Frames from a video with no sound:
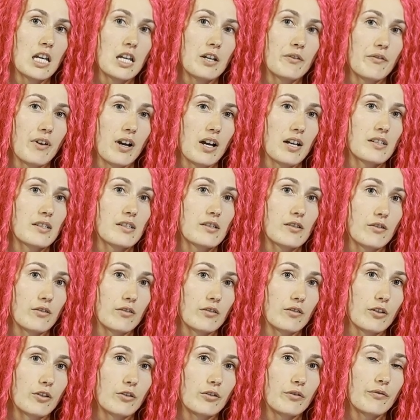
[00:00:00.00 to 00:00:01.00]
If ads
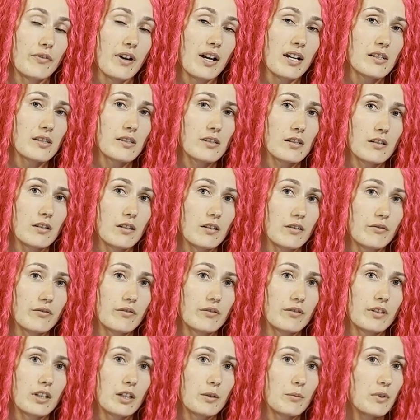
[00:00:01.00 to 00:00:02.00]
don't load fast
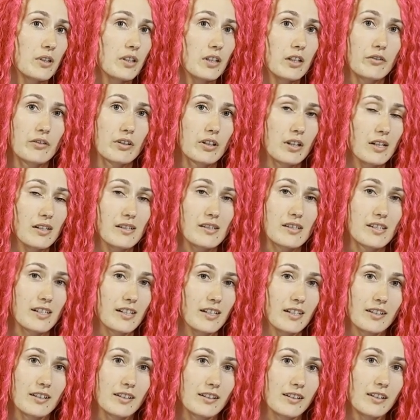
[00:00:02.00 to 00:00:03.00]
enough, they may never get
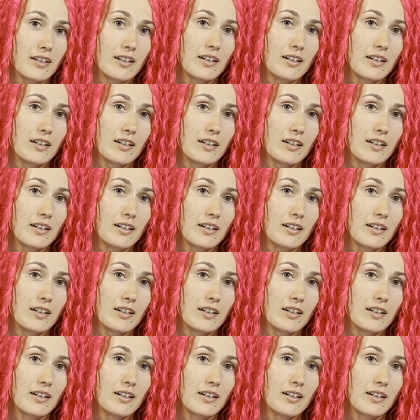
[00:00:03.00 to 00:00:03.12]
seen.